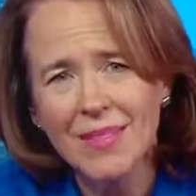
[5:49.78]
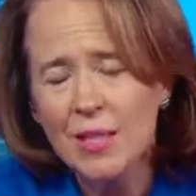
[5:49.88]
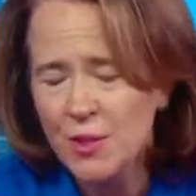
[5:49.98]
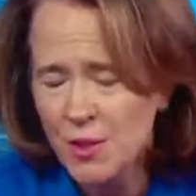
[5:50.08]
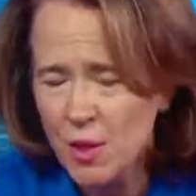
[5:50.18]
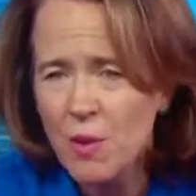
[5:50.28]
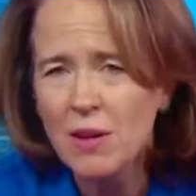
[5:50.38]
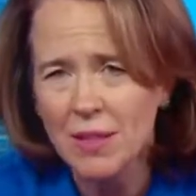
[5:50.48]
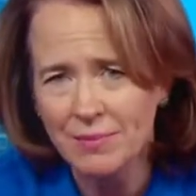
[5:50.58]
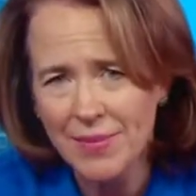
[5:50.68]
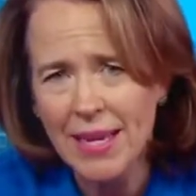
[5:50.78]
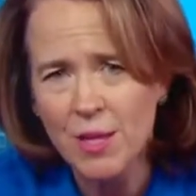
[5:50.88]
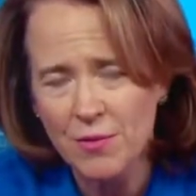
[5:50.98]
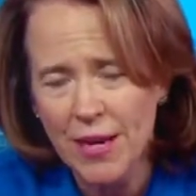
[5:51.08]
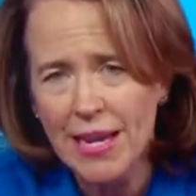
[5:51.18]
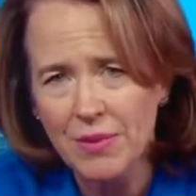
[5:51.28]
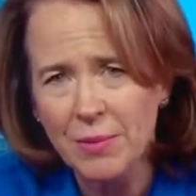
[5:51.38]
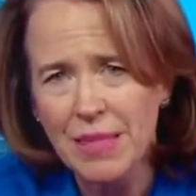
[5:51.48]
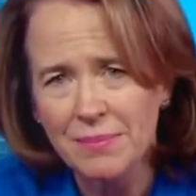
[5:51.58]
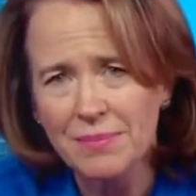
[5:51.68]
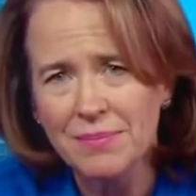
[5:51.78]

You're so welcome. Thank you for having me.